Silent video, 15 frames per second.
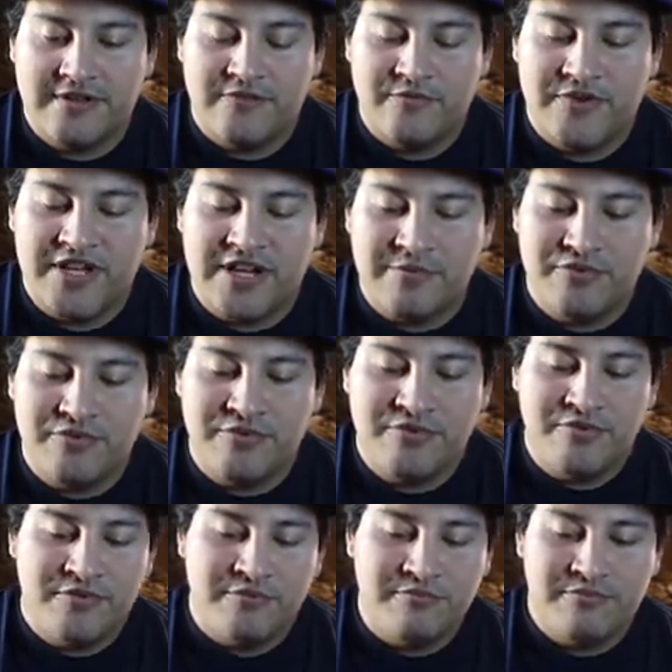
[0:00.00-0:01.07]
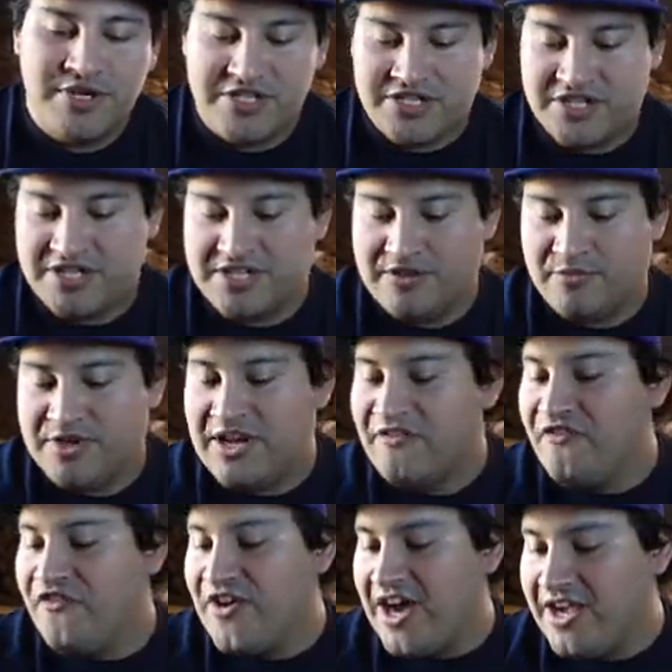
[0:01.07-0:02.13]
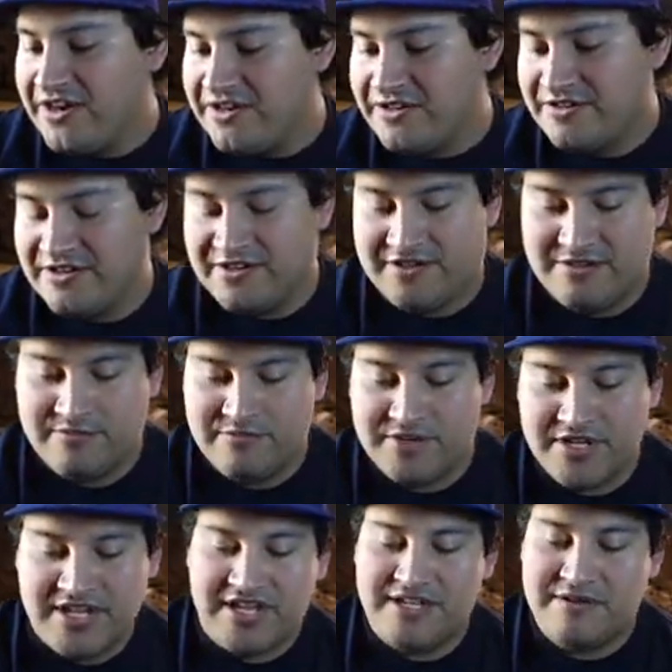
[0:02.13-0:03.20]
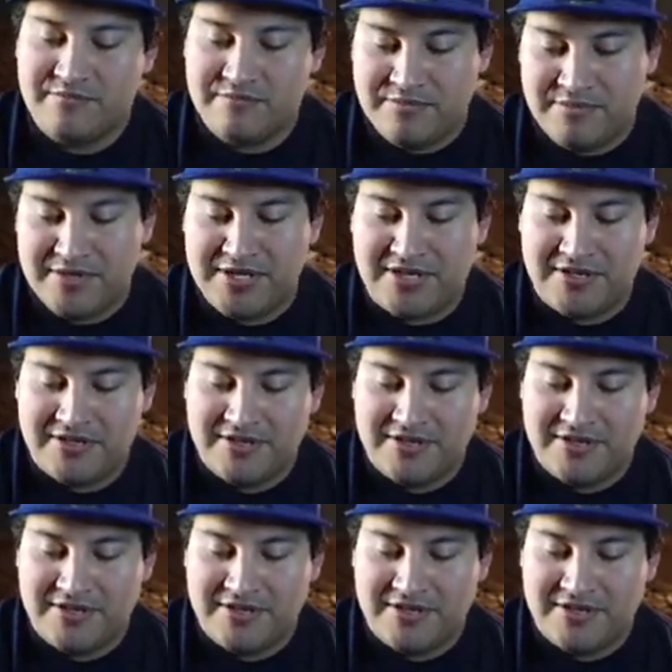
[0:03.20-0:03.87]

We got to pull butt cheeks here. We got fire, but can it be?